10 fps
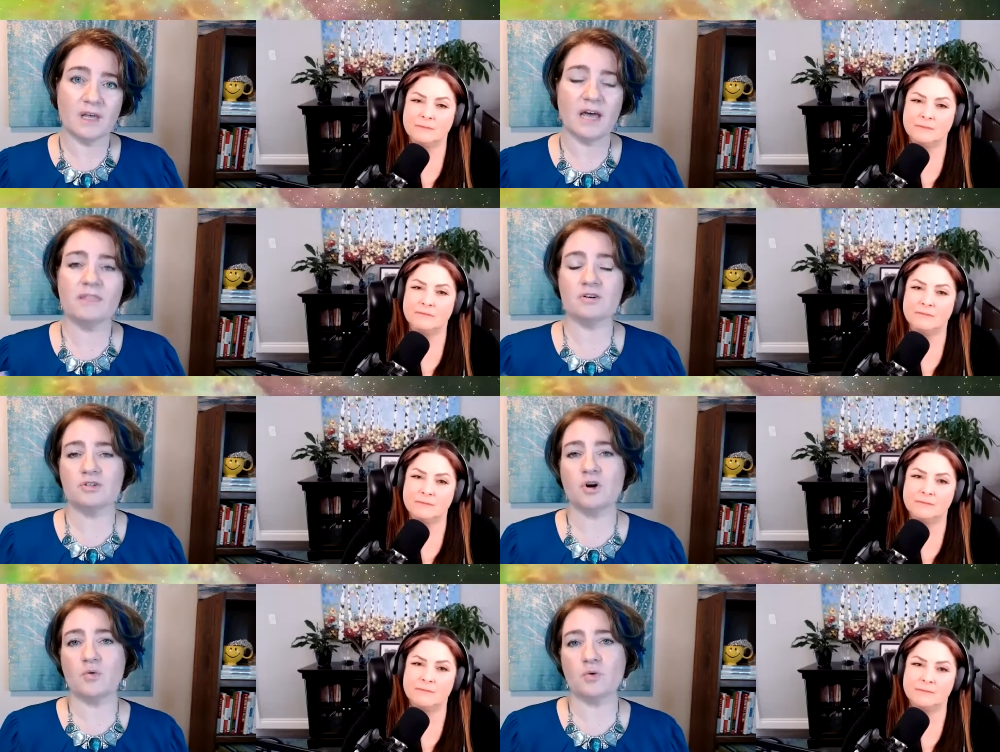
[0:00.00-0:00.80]
Speaker 1: And there's
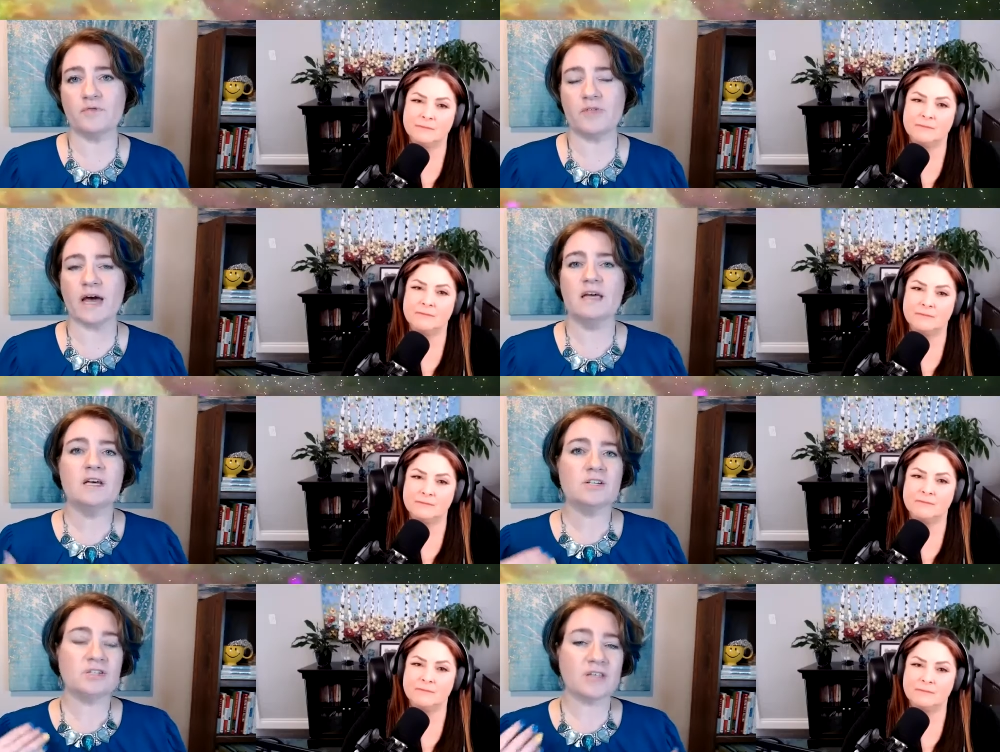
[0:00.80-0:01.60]
no room for that.
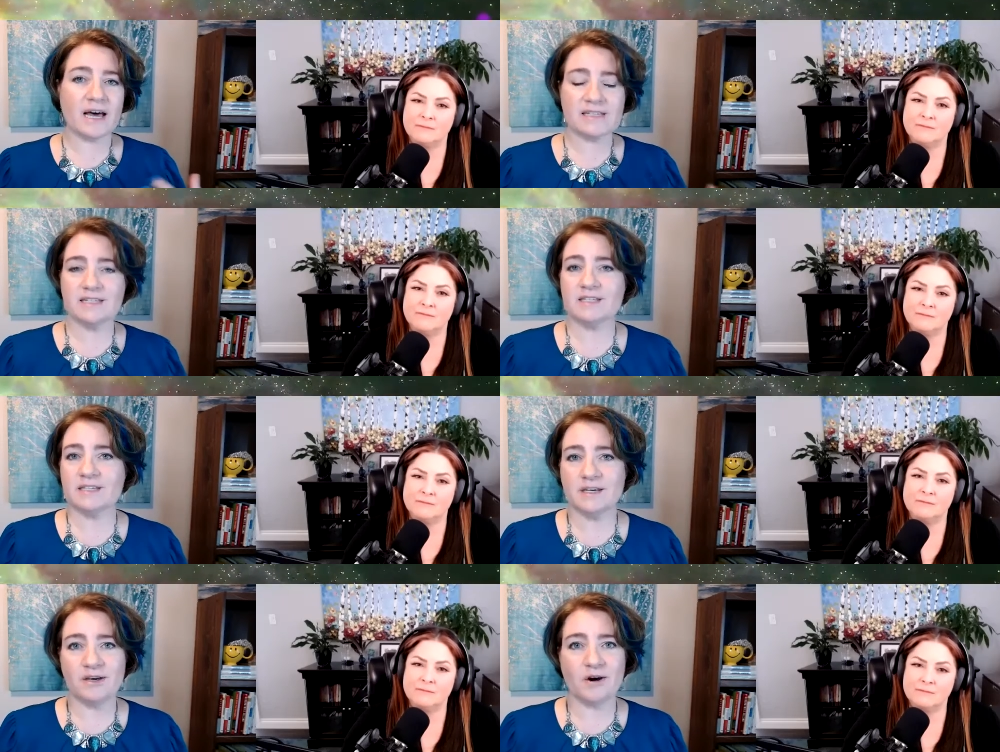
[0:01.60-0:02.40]
So that's the
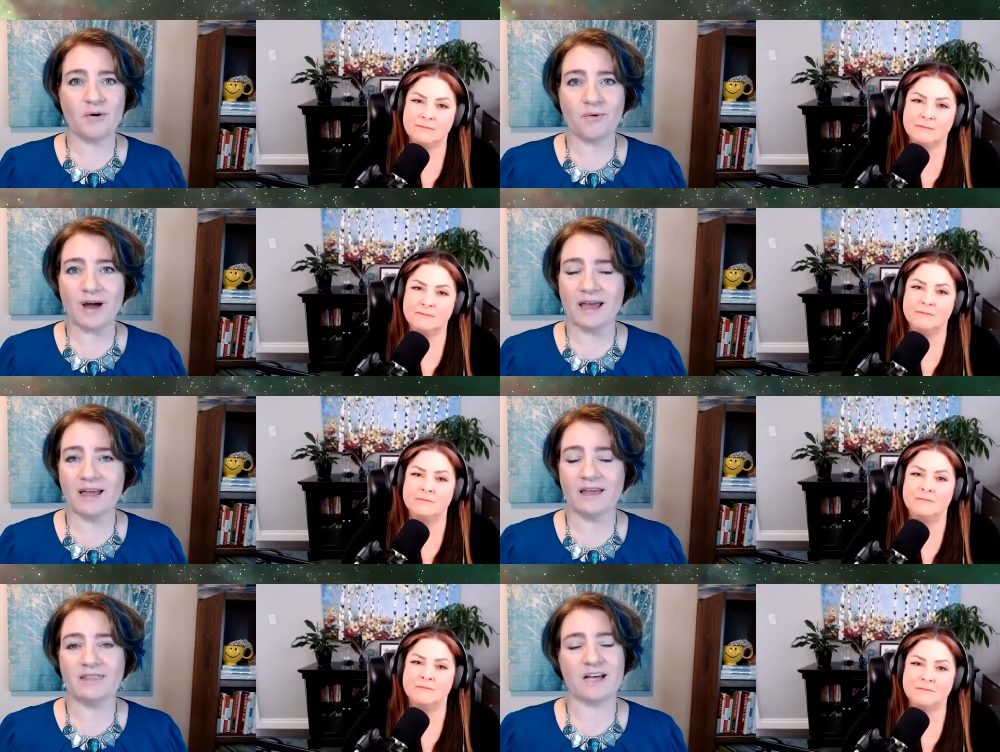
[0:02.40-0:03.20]
CEO way.
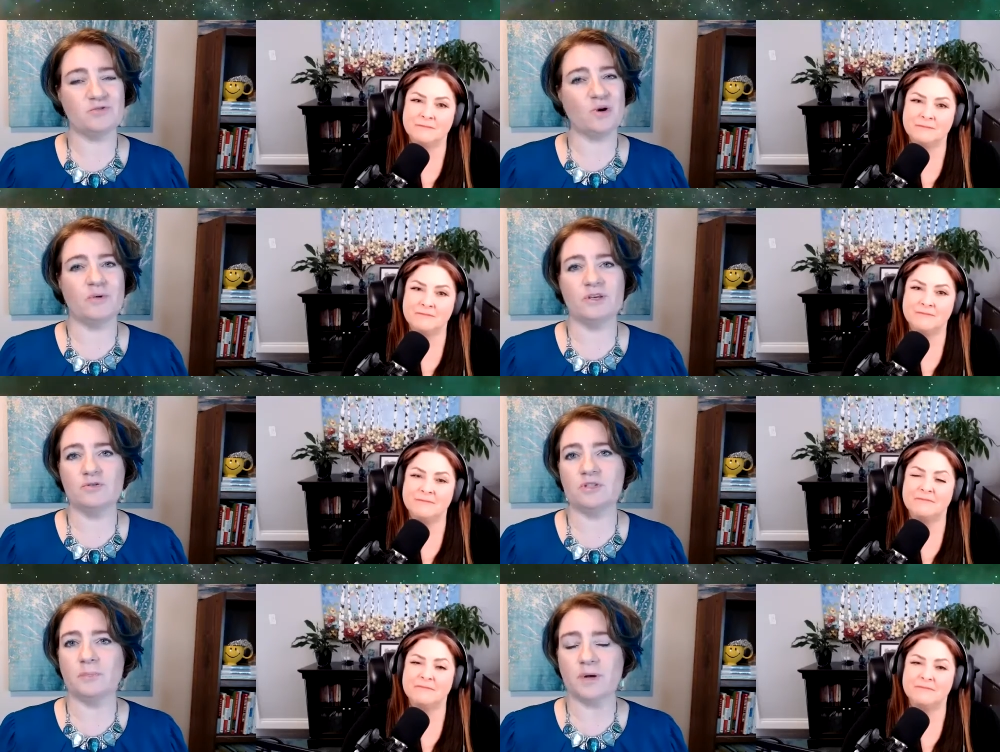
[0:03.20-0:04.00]
And that's what we
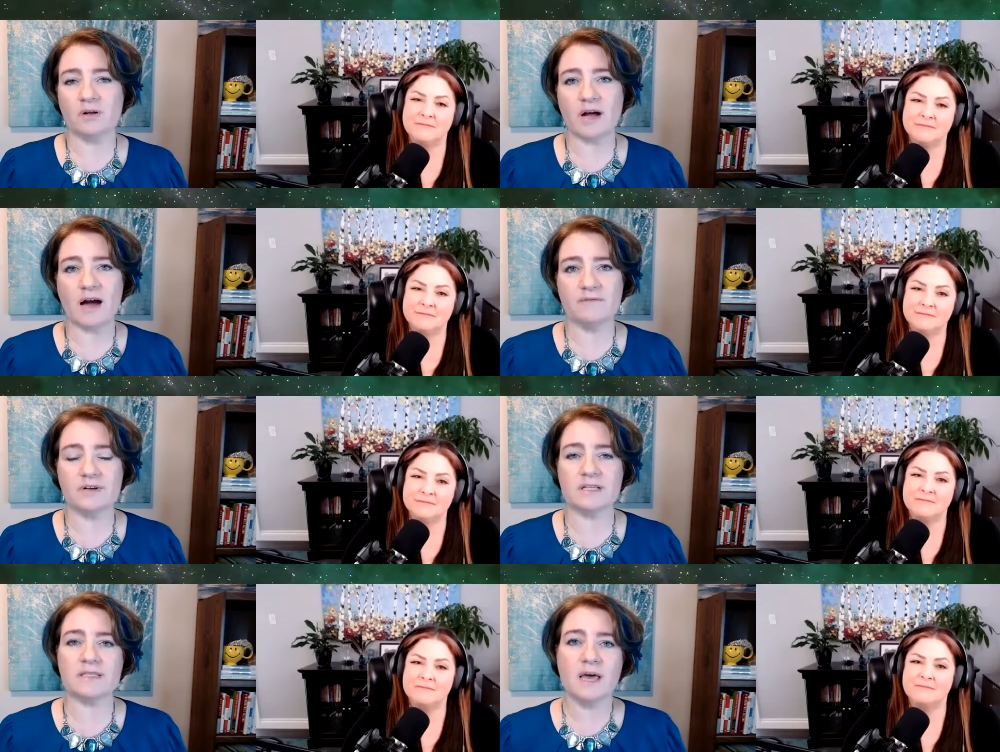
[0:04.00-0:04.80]
use to build
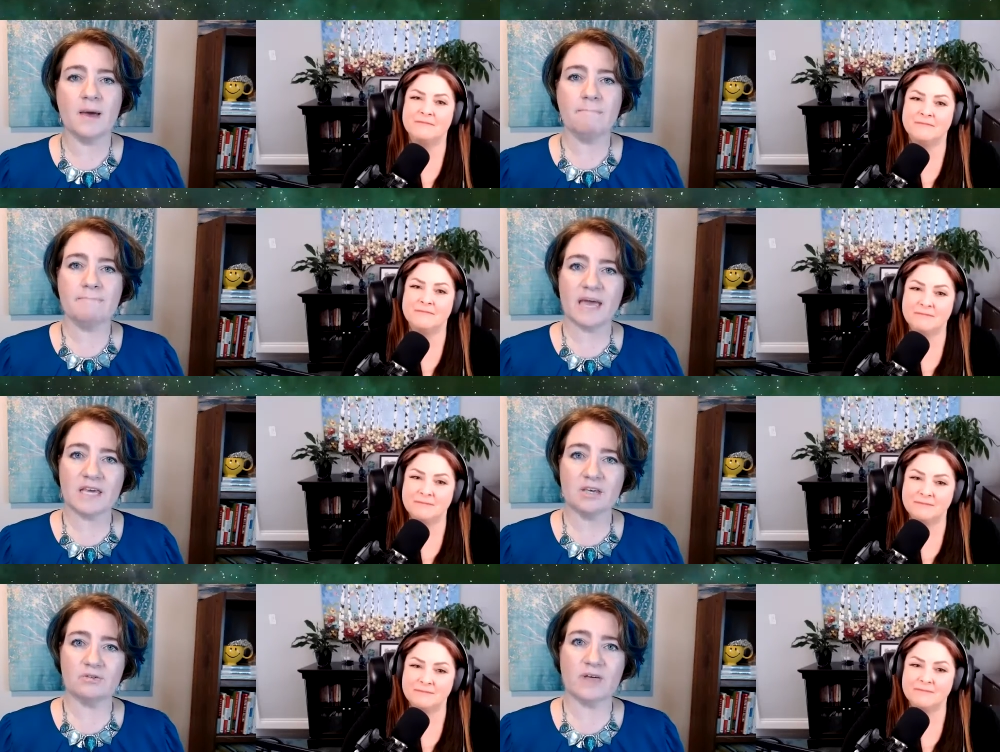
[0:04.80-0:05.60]
confidence,
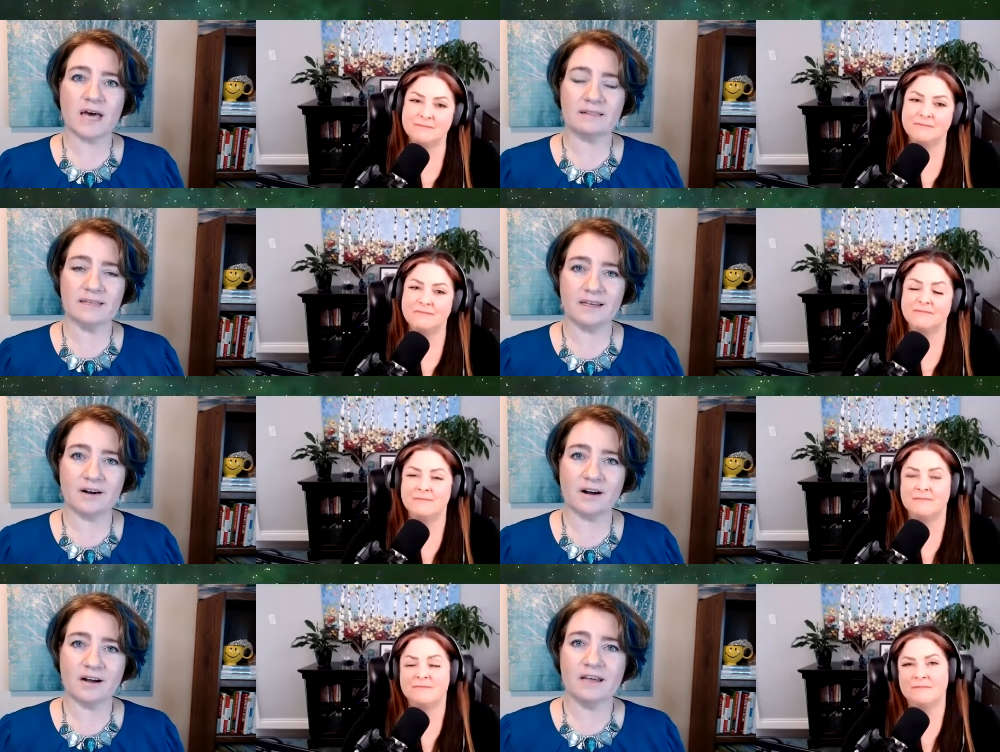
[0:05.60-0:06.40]
make you that leader